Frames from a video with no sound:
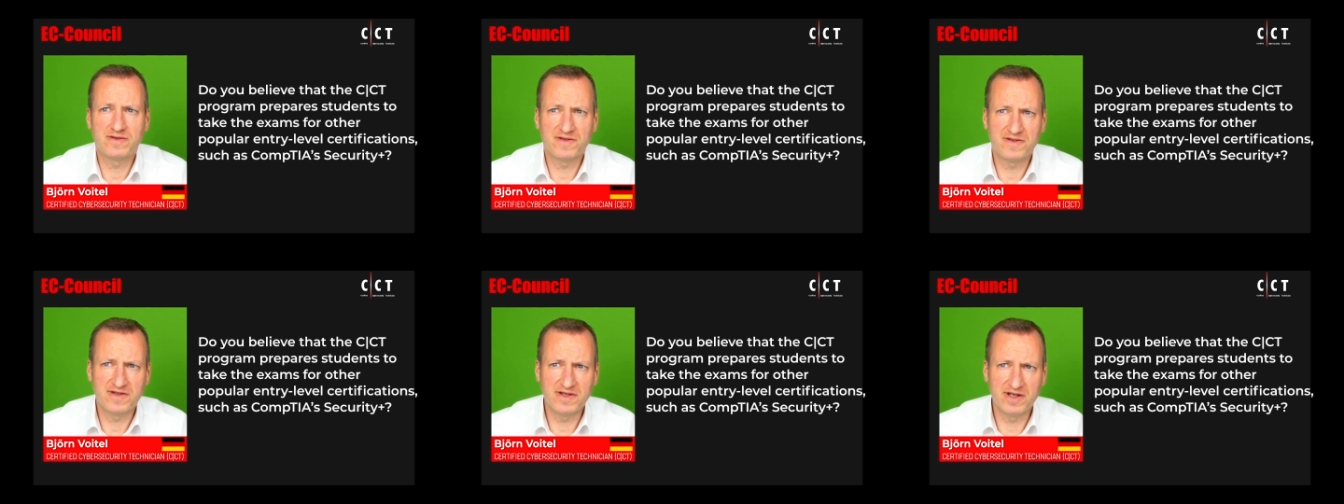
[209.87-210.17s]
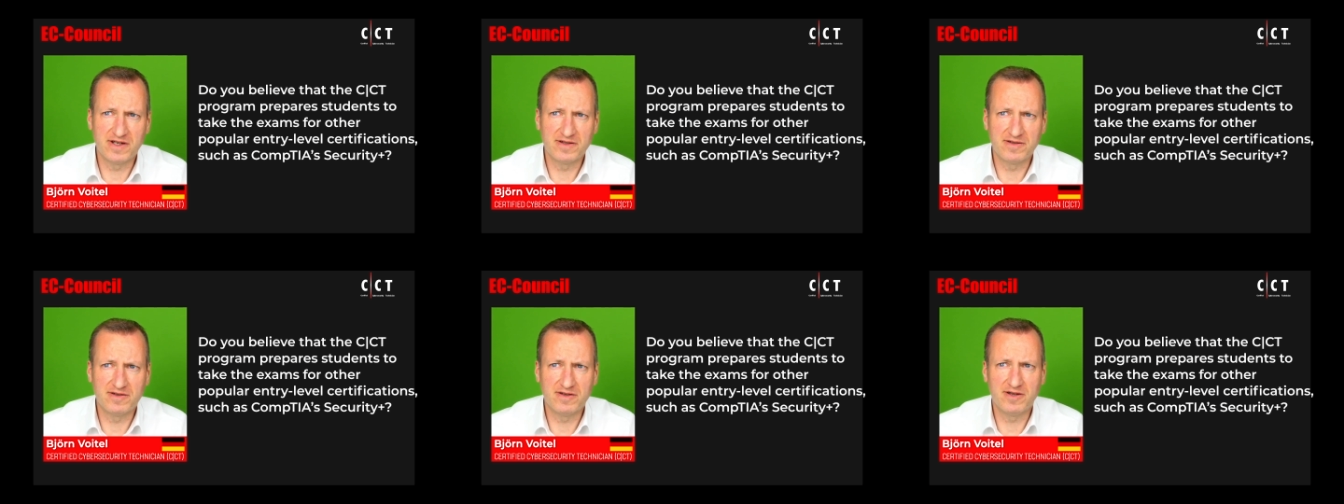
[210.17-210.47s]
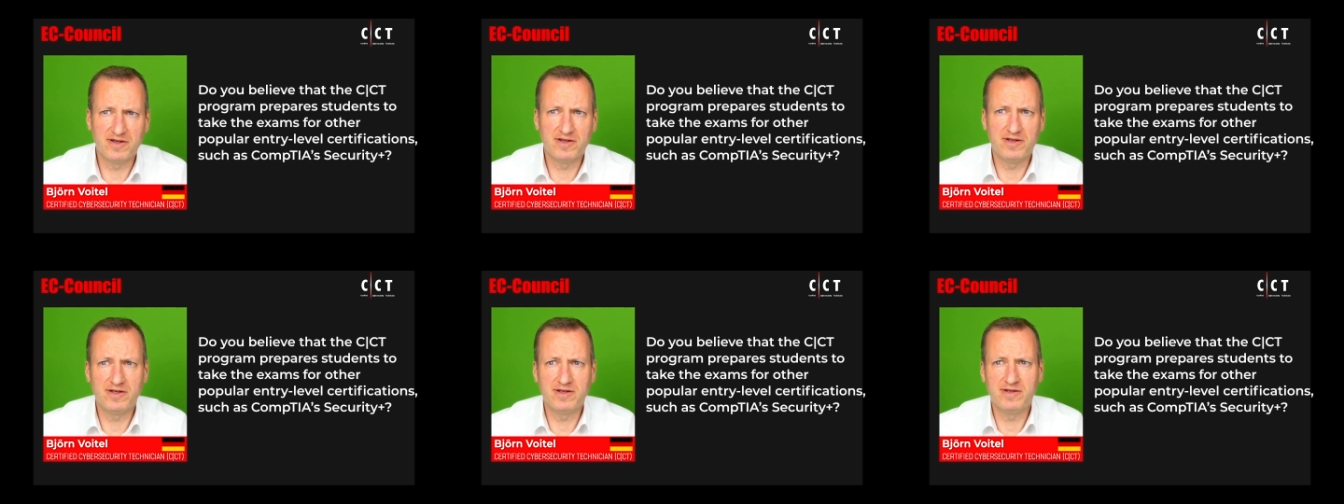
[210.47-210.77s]

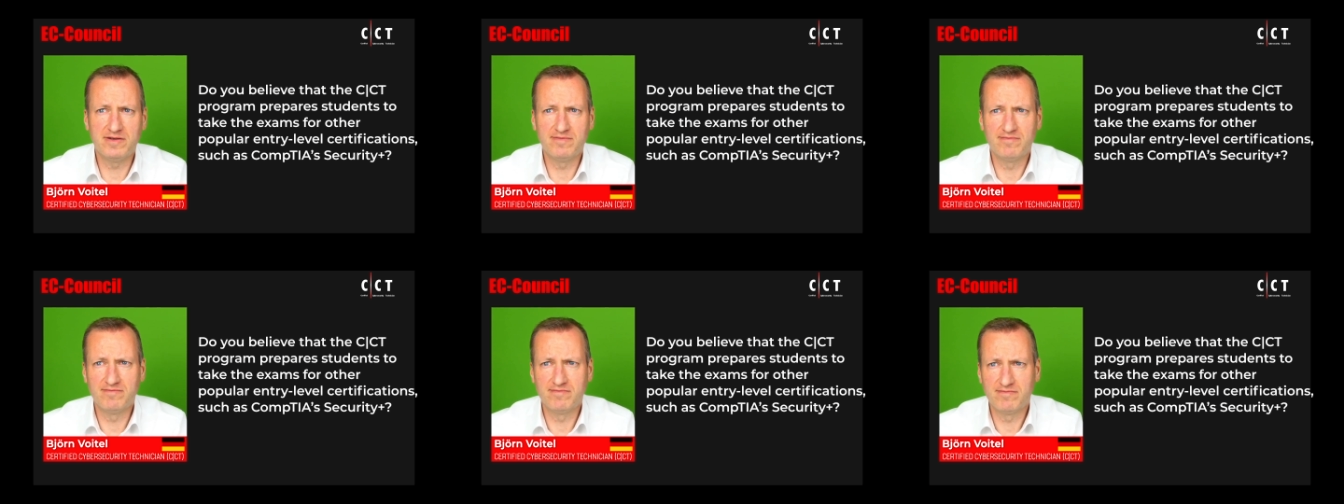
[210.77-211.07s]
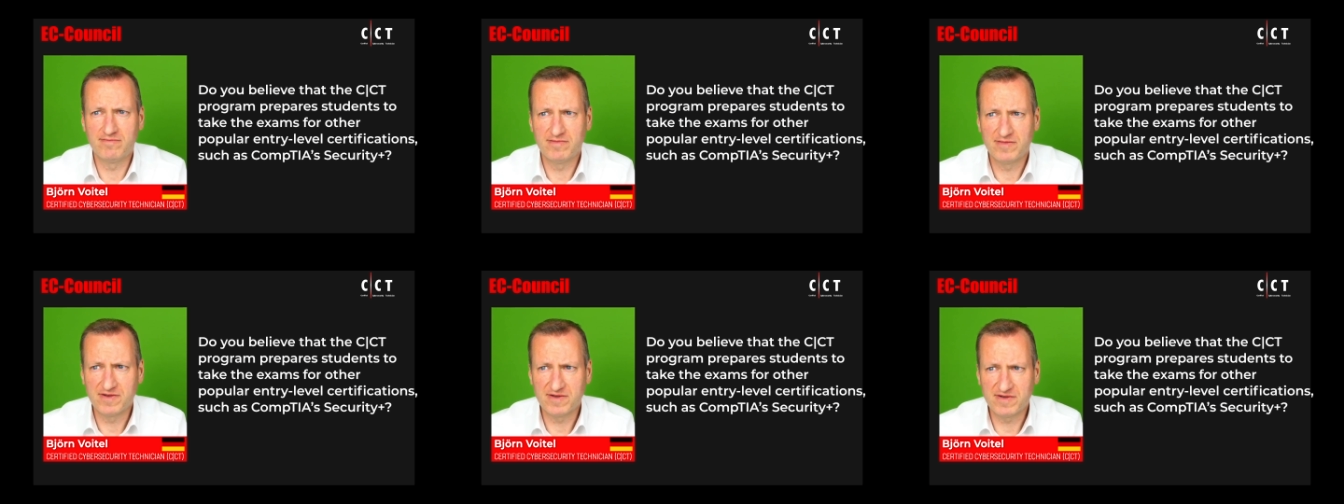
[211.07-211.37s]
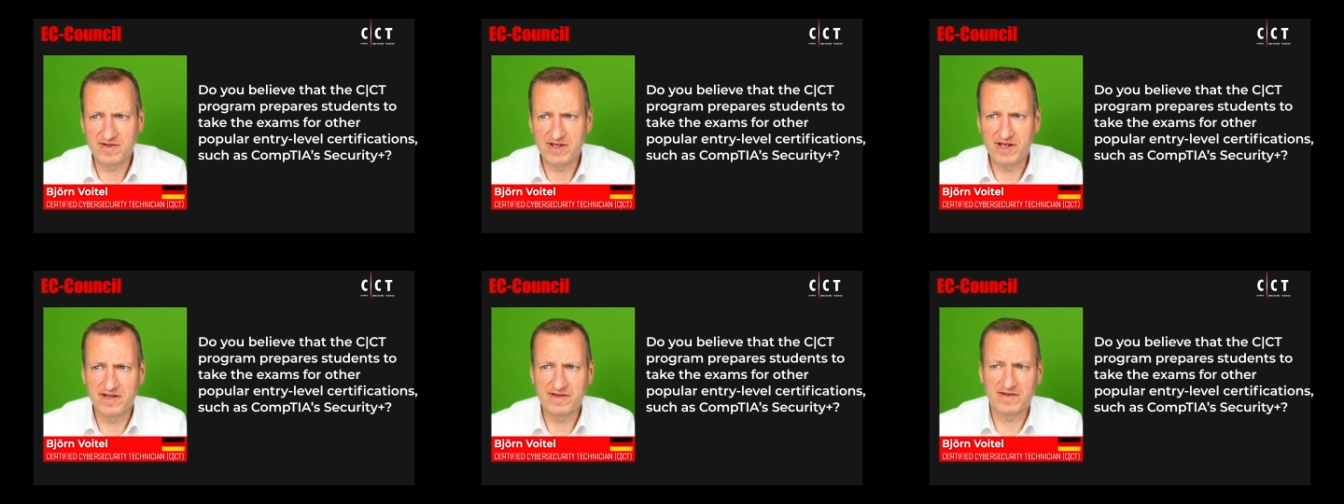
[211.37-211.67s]
CND,
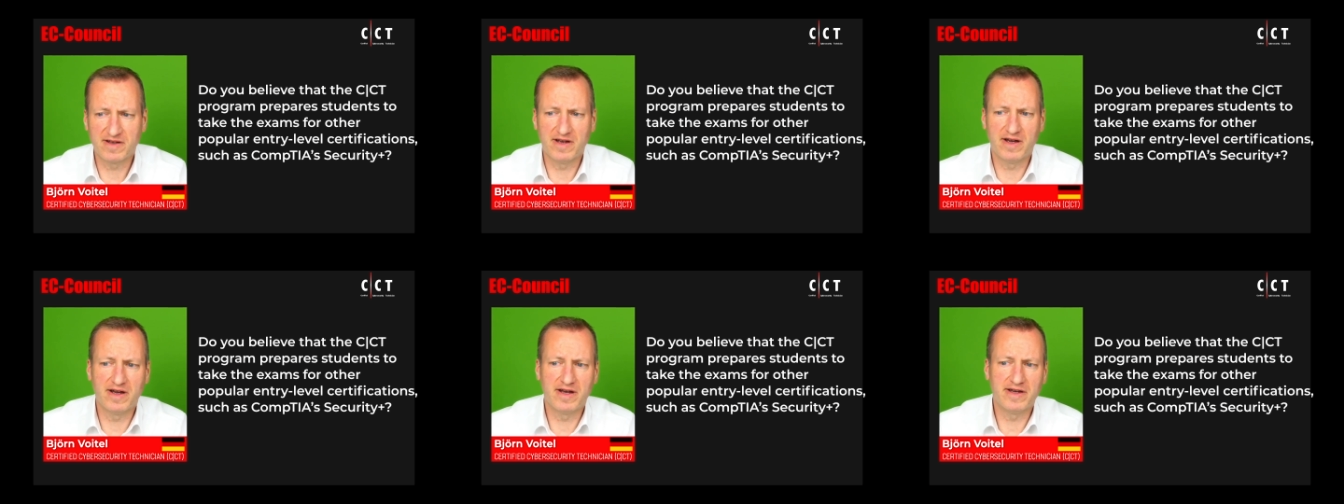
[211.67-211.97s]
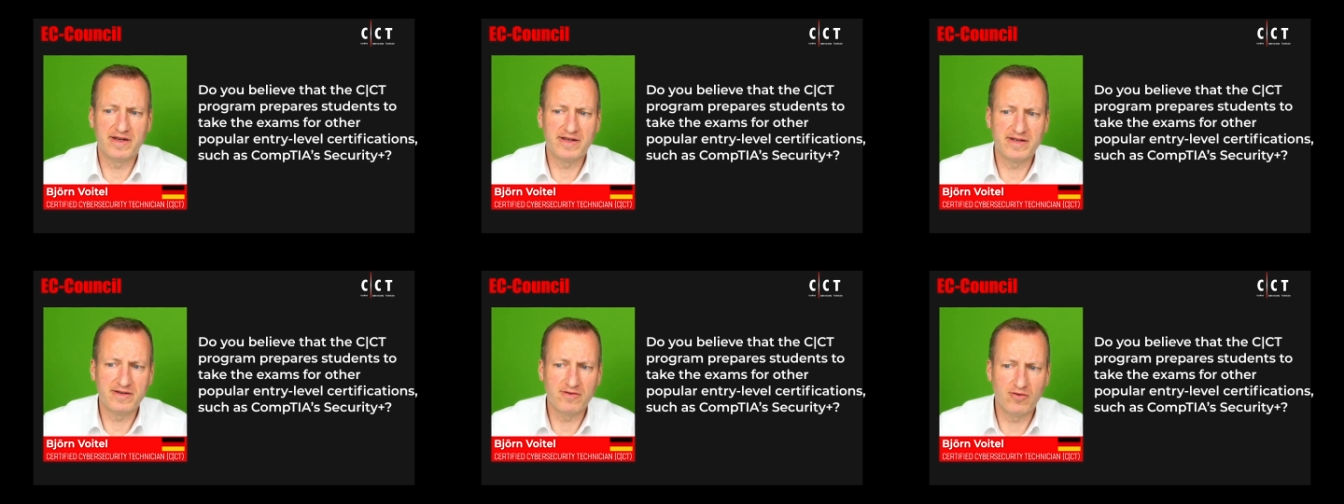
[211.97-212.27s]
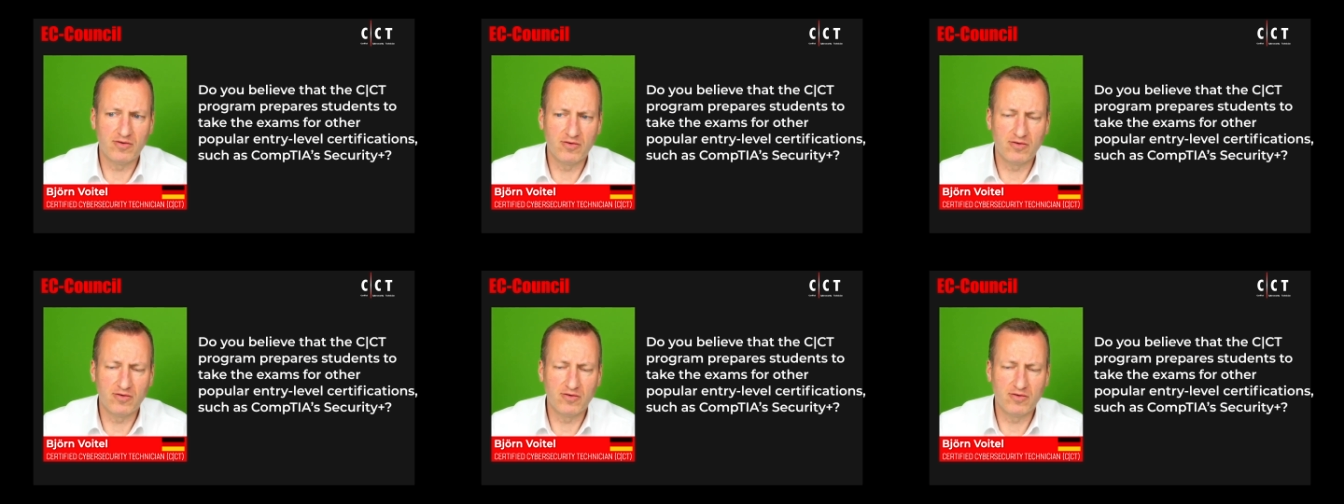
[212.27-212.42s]
CSA